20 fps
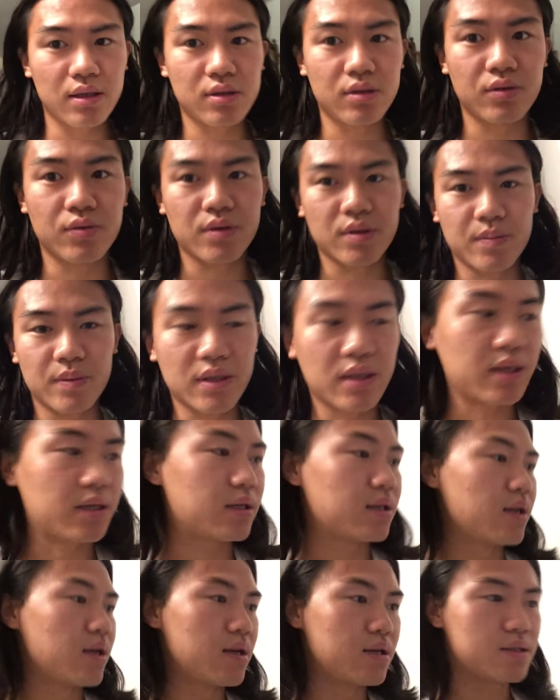Don't wanna be late.
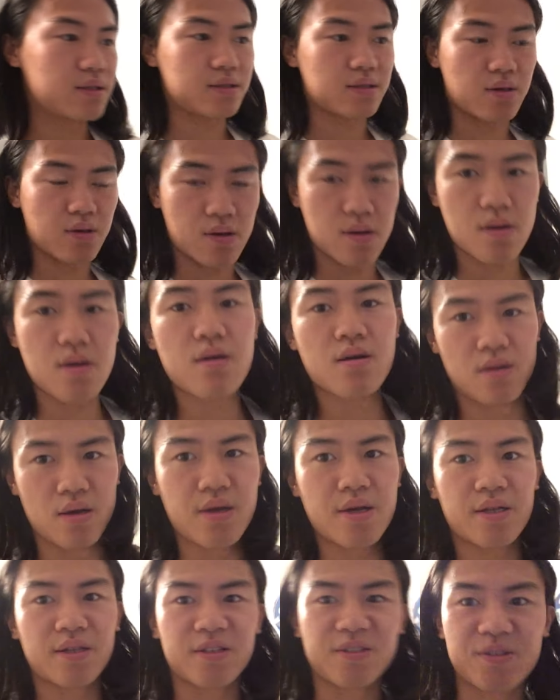So,
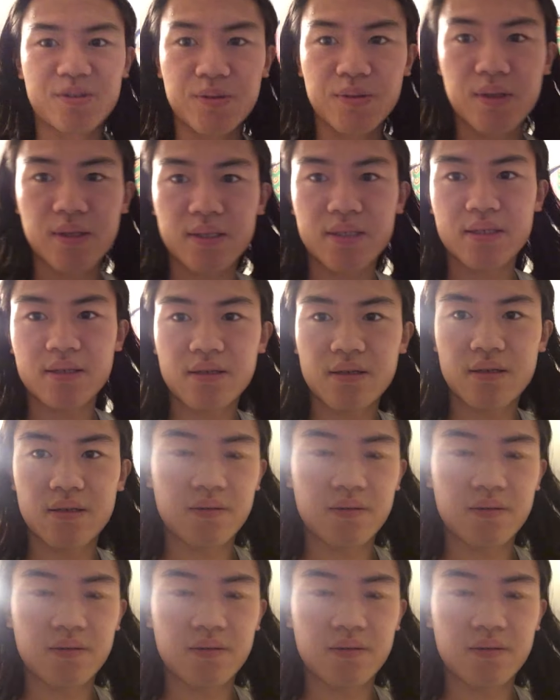let's do this.